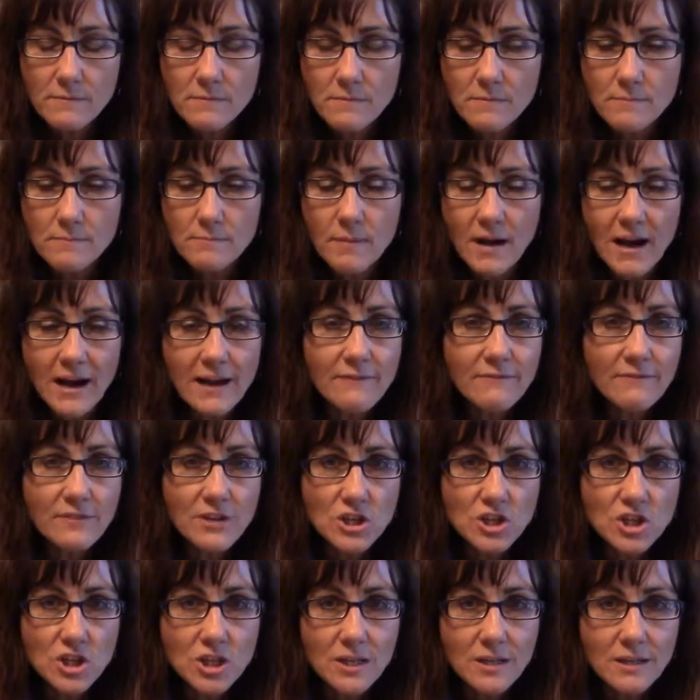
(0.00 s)
My
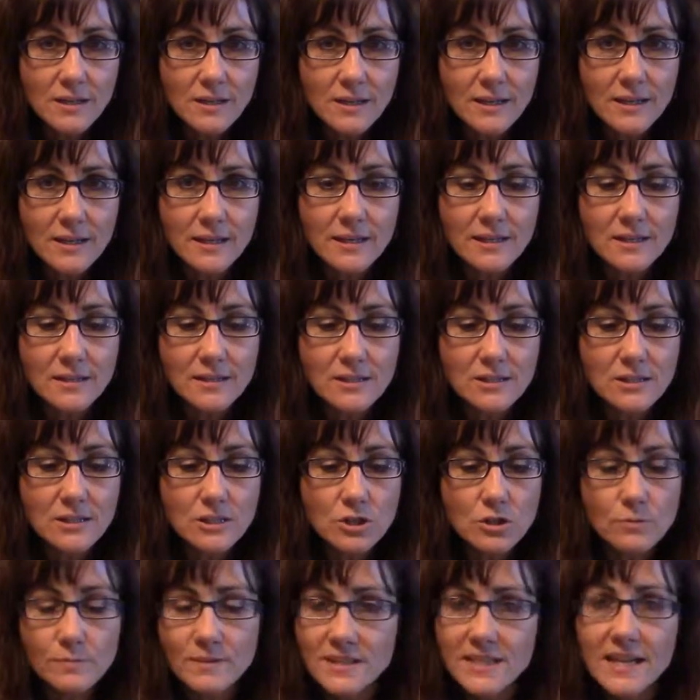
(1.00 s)
vision is
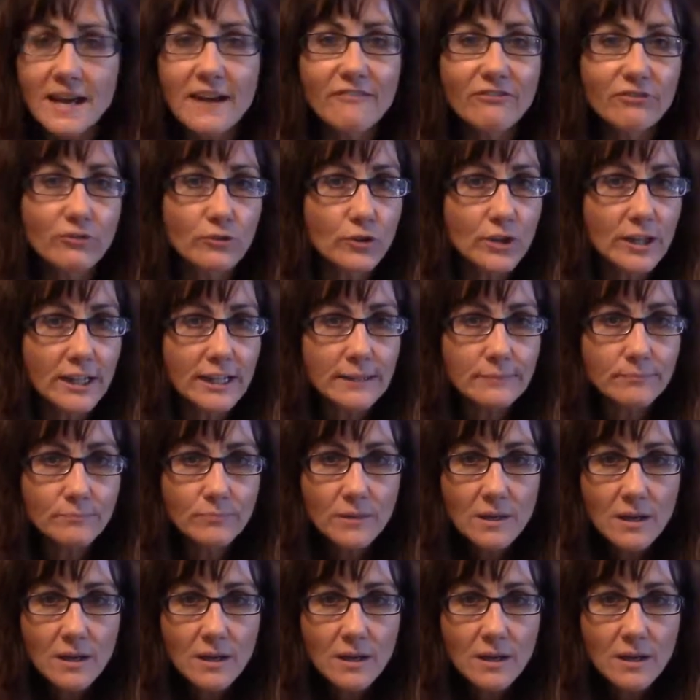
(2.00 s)
to be debt-free.